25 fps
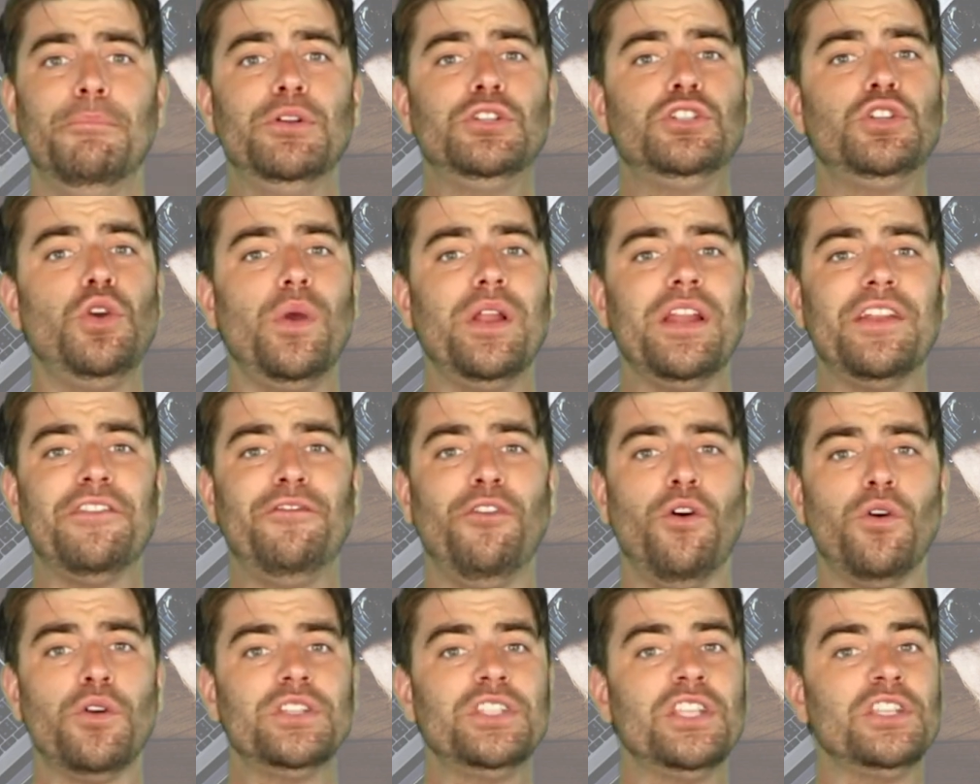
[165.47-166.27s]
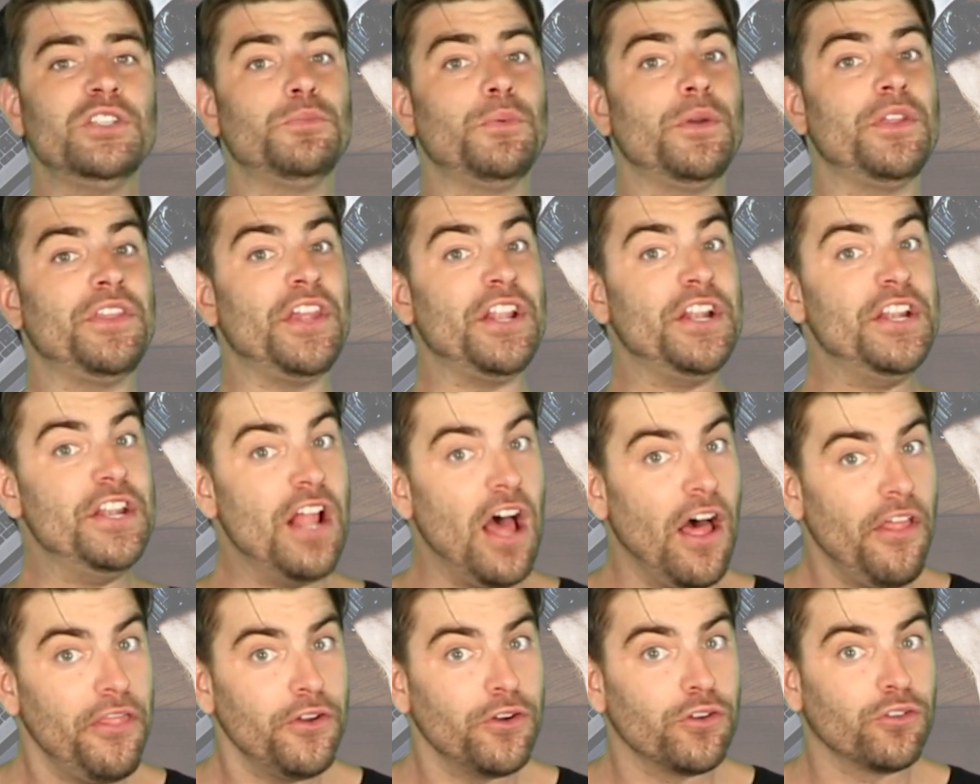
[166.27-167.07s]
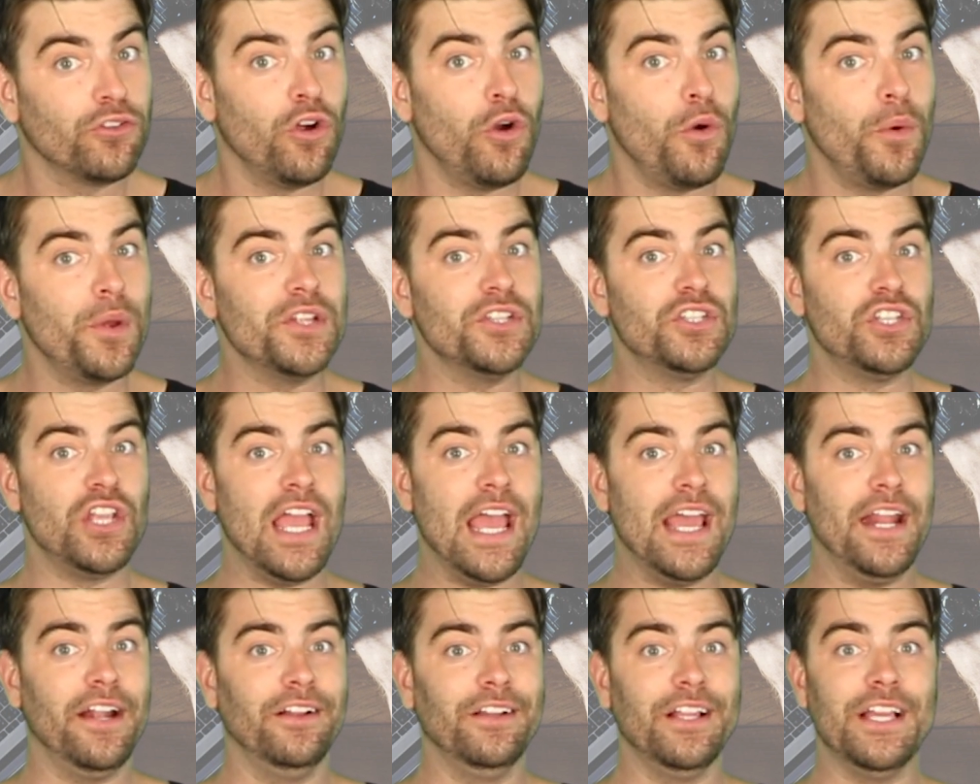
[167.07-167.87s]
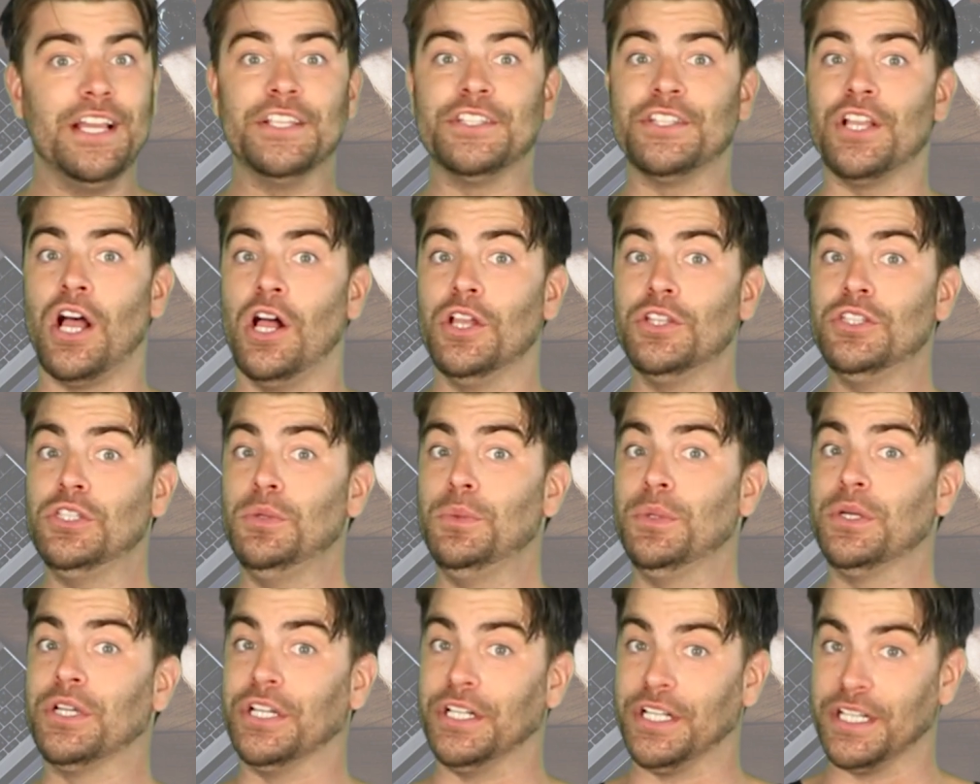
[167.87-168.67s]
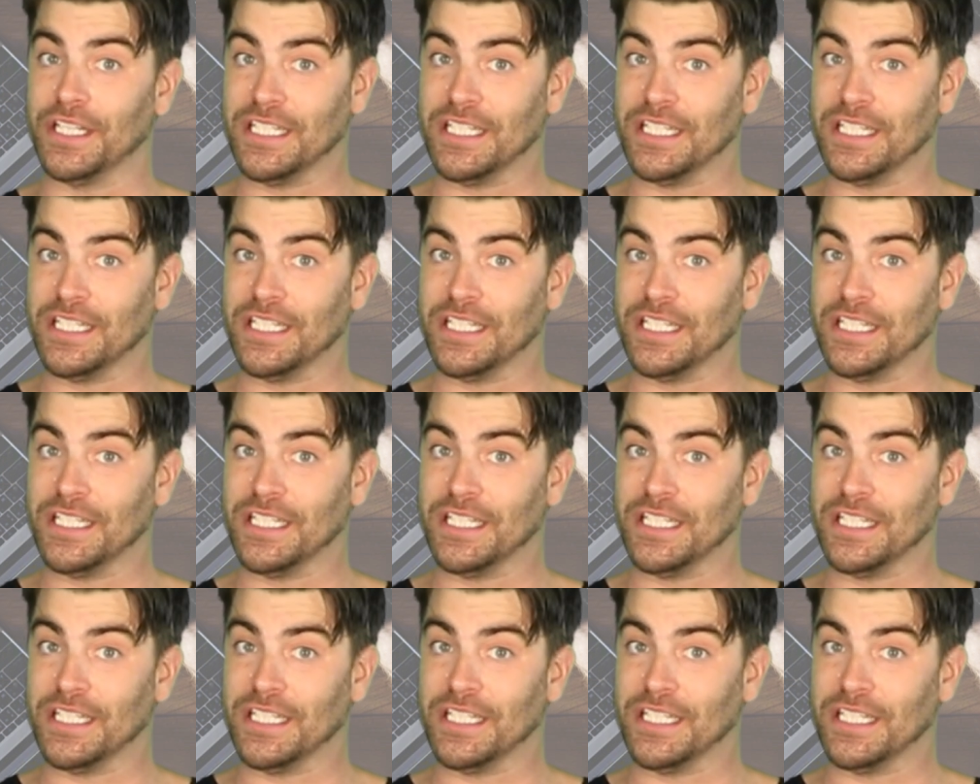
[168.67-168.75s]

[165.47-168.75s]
but joining forces with another growing channel is also a good